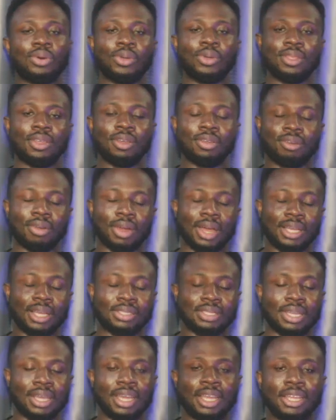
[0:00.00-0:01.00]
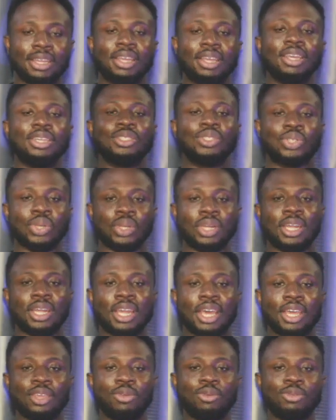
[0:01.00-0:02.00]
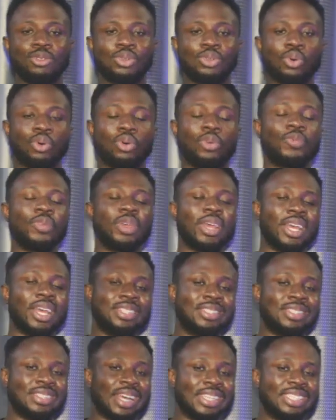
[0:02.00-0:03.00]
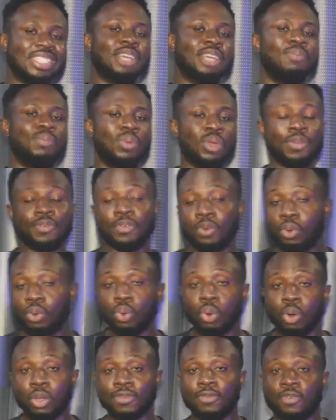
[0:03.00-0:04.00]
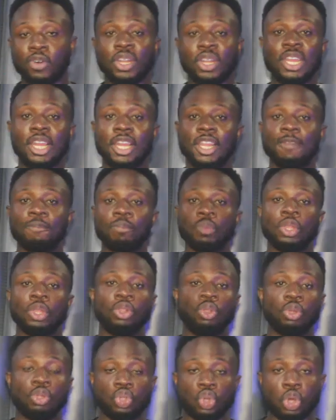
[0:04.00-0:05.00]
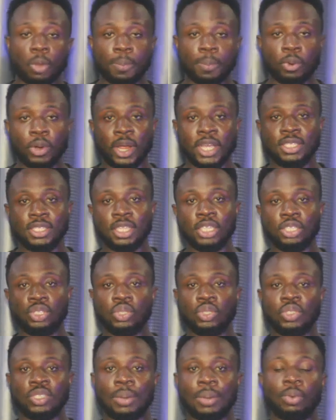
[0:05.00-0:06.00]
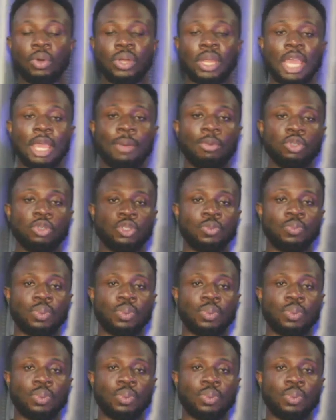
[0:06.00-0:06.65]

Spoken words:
on the grass, and Jordan Ayew's goal is such a beautiful goal. Unfortunately, due to copyright issues, I'm unable to